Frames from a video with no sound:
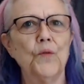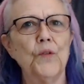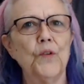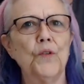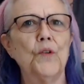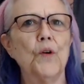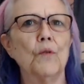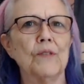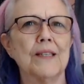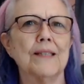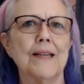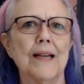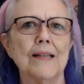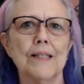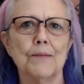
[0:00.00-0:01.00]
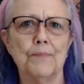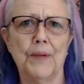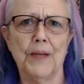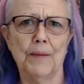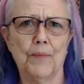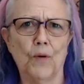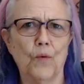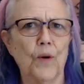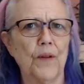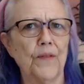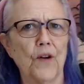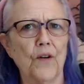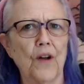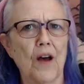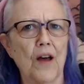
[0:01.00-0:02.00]
don't sense people when
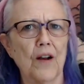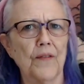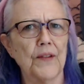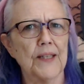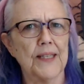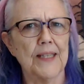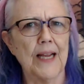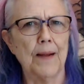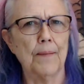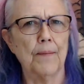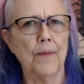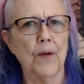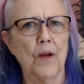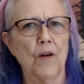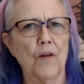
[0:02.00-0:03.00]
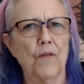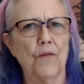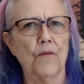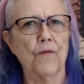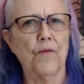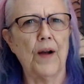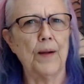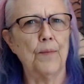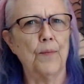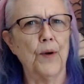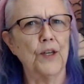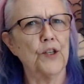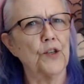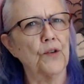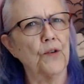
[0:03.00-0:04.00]
they're not on the same
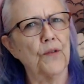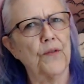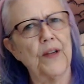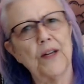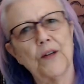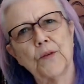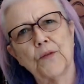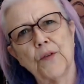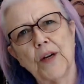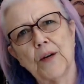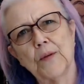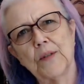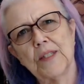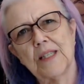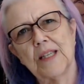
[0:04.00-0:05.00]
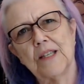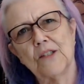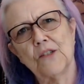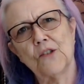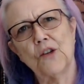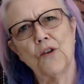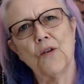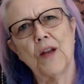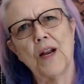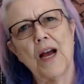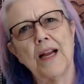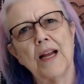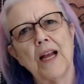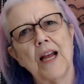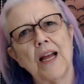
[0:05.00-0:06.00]
vibrational frequency as you, and
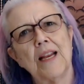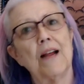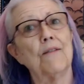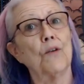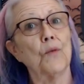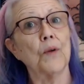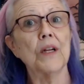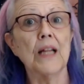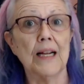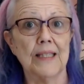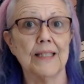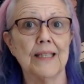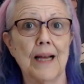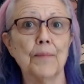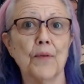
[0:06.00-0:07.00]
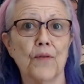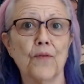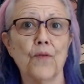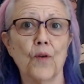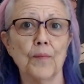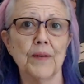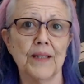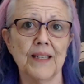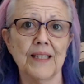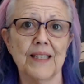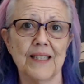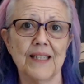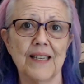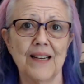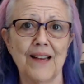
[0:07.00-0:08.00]
I never realized that before, but this
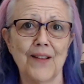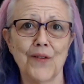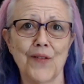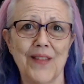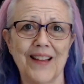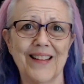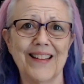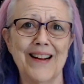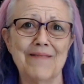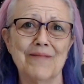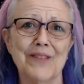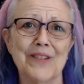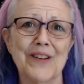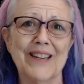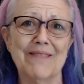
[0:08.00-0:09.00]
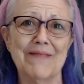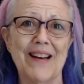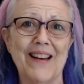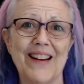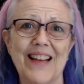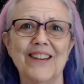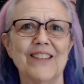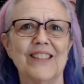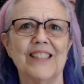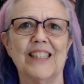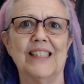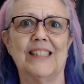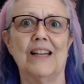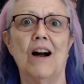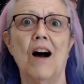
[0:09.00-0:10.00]
is another thing that I'm learning about energy.
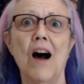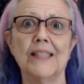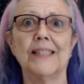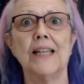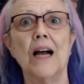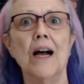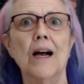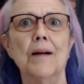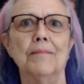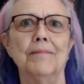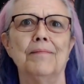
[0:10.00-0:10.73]
It's awesome!